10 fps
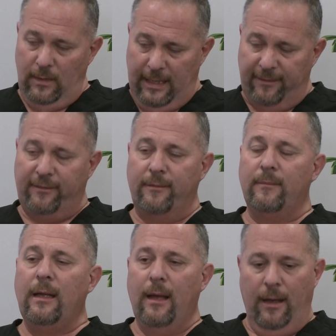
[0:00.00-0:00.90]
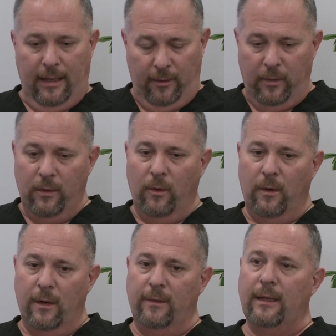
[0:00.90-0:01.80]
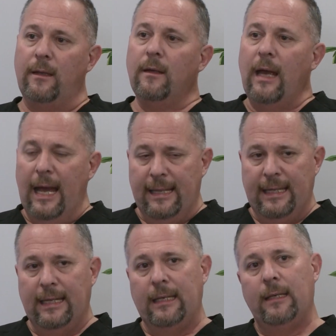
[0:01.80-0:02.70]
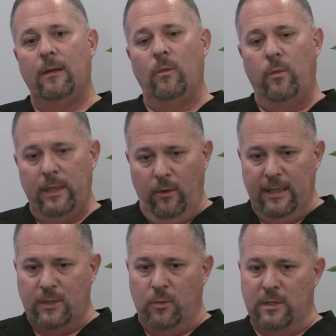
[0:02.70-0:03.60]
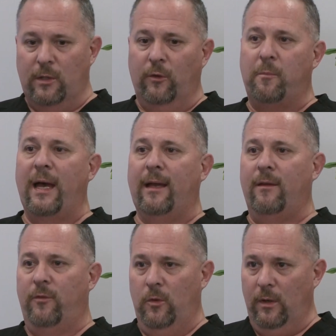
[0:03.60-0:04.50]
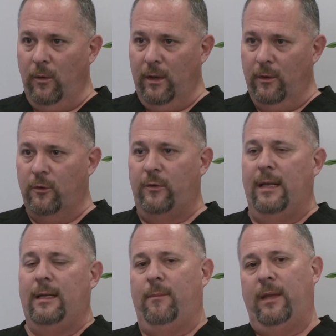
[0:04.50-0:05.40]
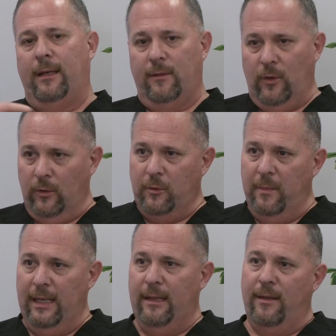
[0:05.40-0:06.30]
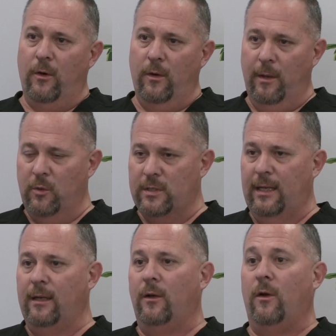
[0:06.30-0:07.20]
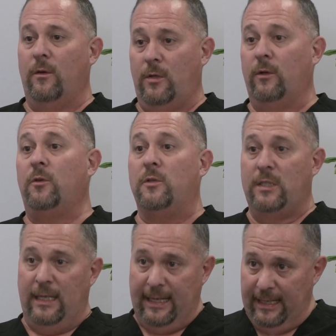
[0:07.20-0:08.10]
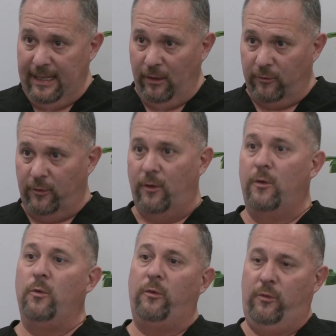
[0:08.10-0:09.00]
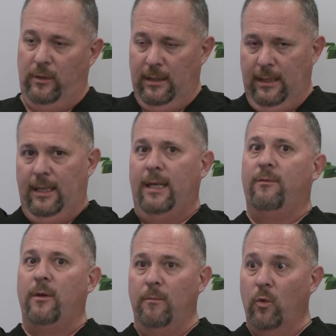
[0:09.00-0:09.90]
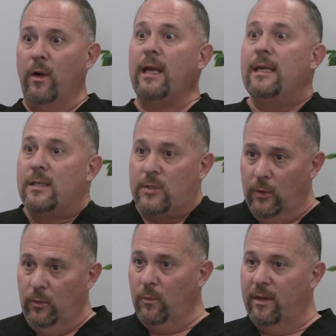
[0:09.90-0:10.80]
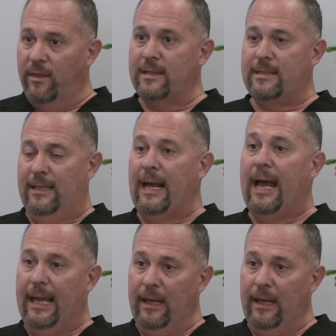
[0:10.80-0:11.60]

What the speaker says: Yes, I agree wholeheartedly. And then when you get your results back, if you don't understand them, they can talk to me. There are numbers they can call to talk to a genetic counselor who's even more in tune with this than I